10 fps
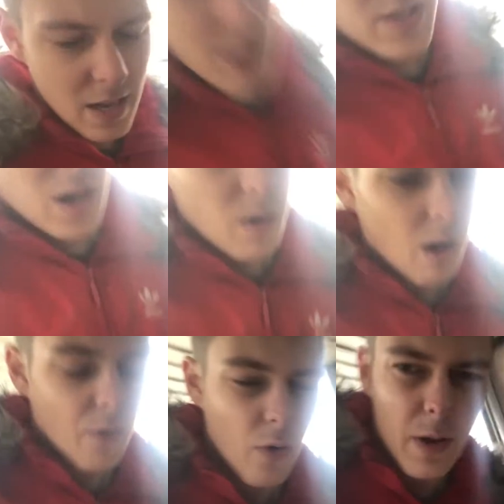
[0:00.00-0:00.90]
So
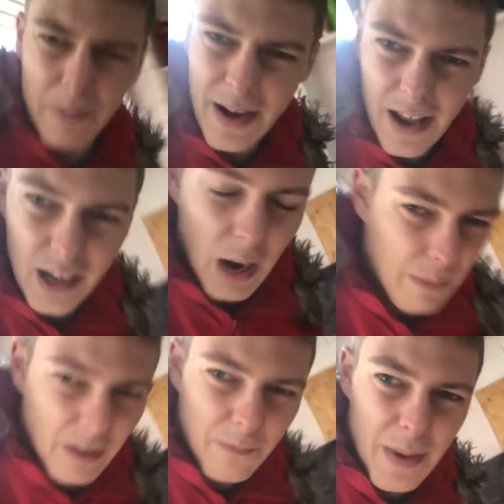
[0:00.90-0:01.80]
I've already been at a
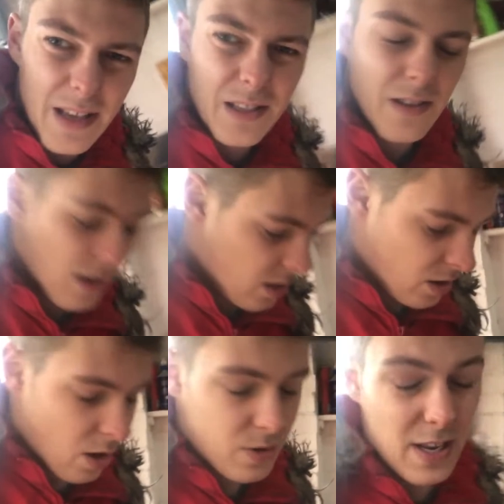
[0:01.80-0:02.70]
couple of bits
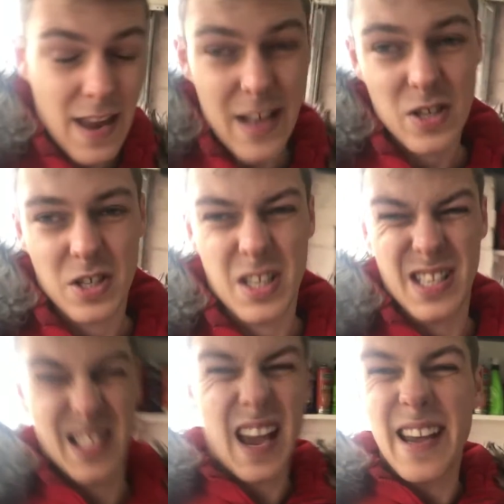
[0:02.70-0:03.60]
using that just to
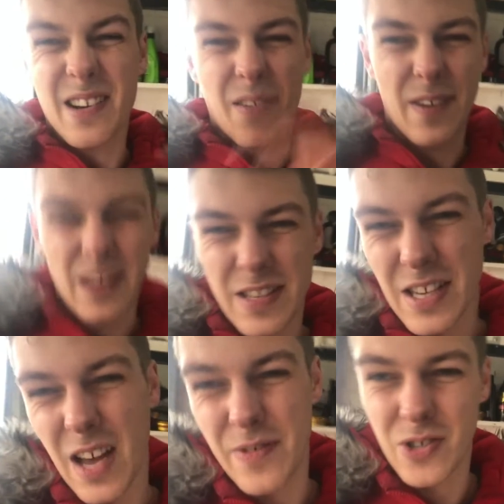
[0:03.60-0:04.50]
take off any
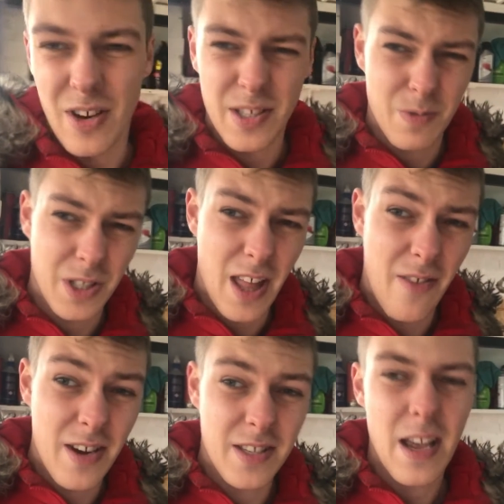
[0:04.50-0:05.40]
surface rust which there
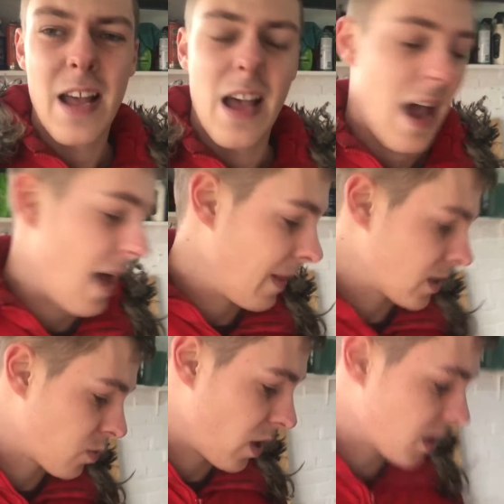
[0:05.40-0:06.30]
is, and
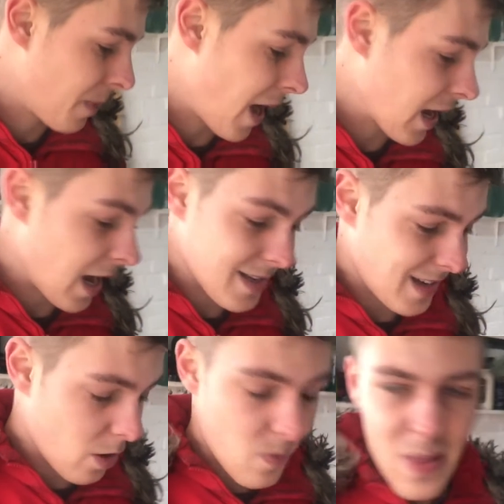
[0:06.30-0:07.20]
that's worked pucker,
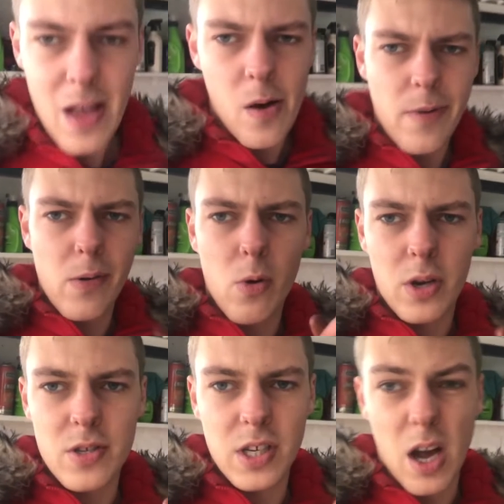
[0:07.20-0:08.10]
so we're all
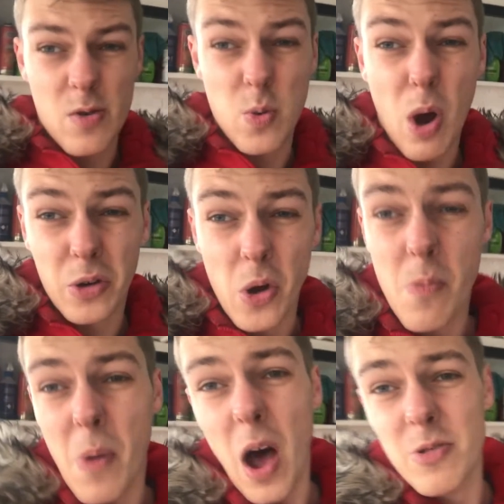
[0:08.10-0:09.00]
good to go. So what I'll do,
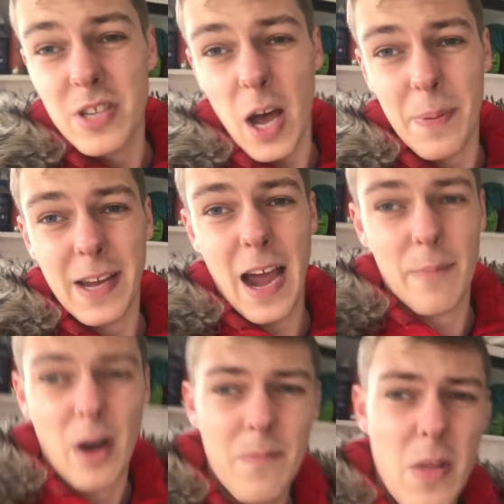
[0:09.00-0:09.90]
I'll set up a
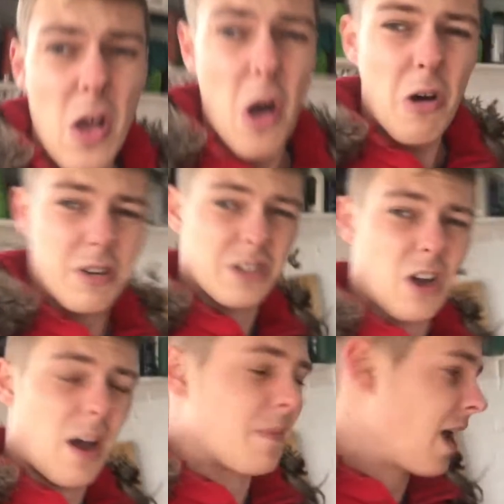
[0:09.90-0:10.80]
camera on a
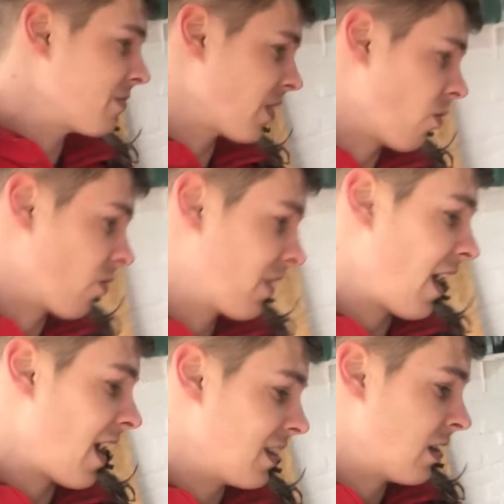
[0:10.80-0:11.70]
time lapse and we'll
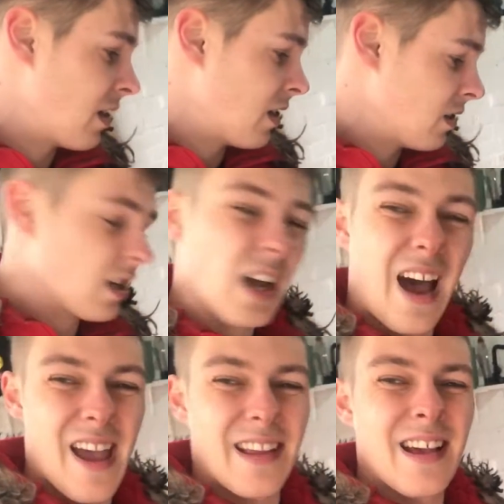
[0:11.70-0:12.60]
get into
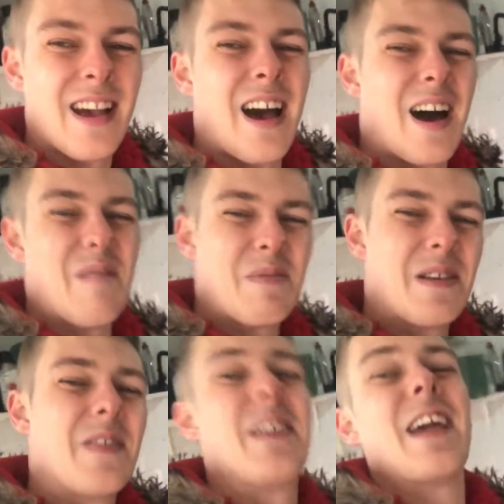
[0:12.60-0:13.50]
cutting up
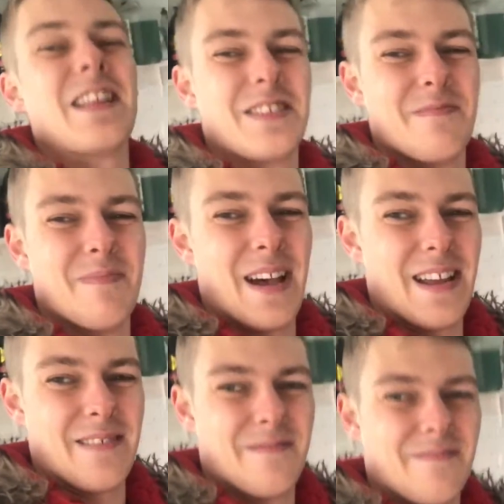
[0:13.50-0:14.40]
the engine bay.